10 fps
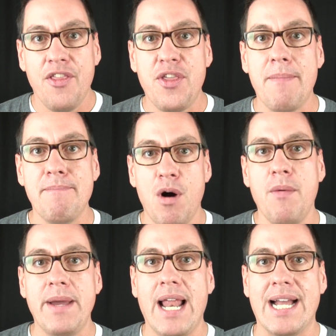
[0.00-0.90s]
the
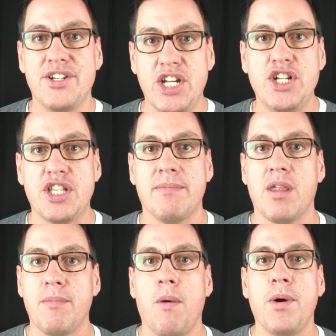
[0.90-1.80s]
moment I teach them,
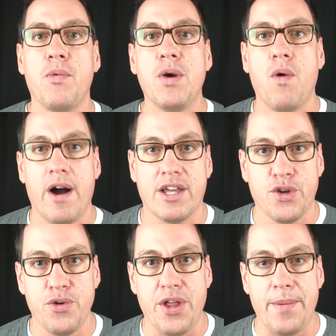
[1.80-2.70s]
the moment we walk
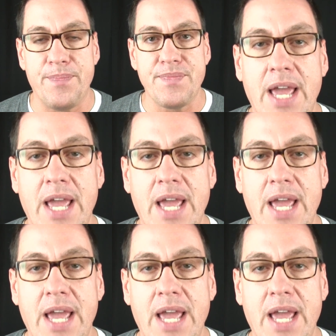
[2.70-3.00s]
through them.